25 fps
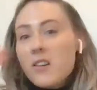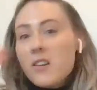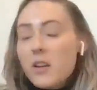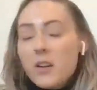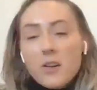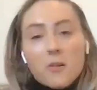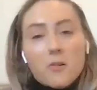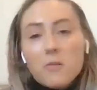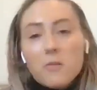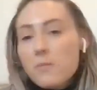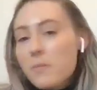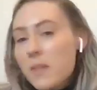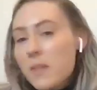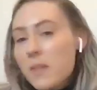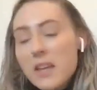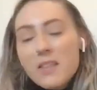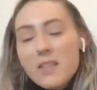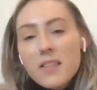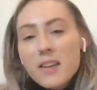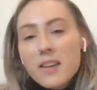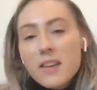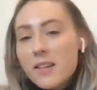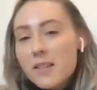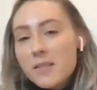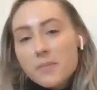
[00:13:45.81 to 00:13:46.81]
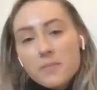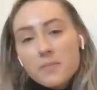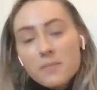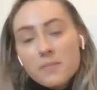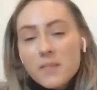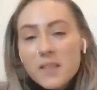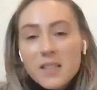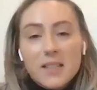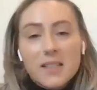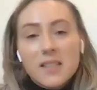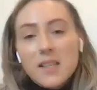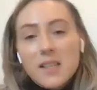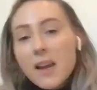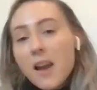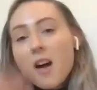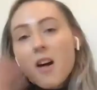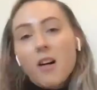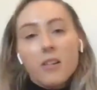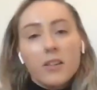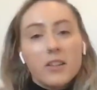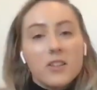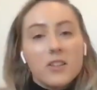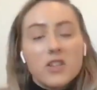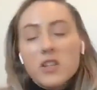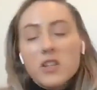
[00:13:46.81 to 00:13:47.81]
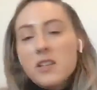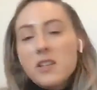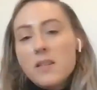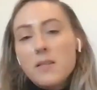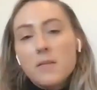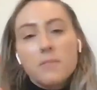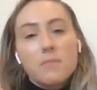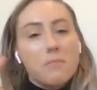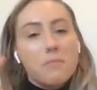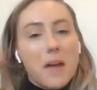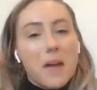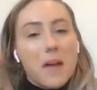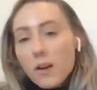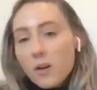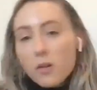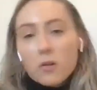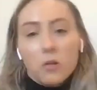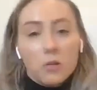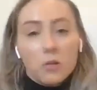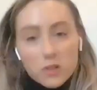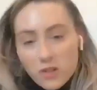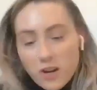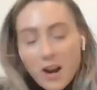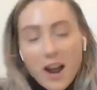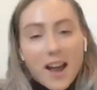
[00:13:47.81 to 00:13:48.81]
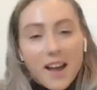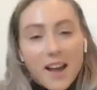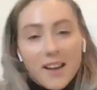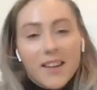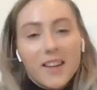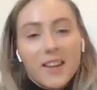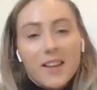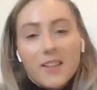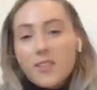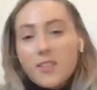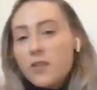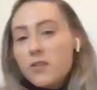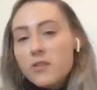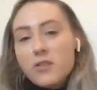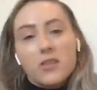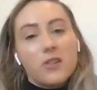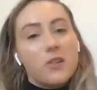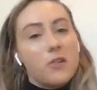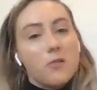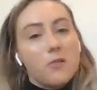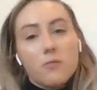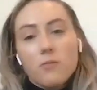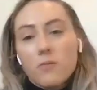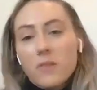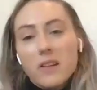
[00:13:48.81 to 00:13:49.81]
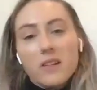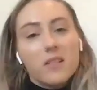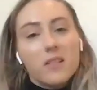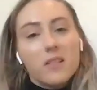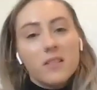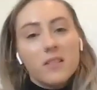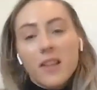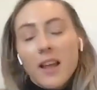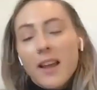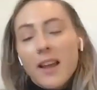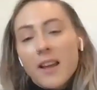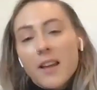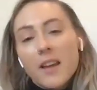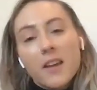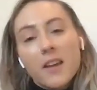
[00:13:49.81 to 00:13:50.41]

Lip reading: in the psychology medical track and there's no real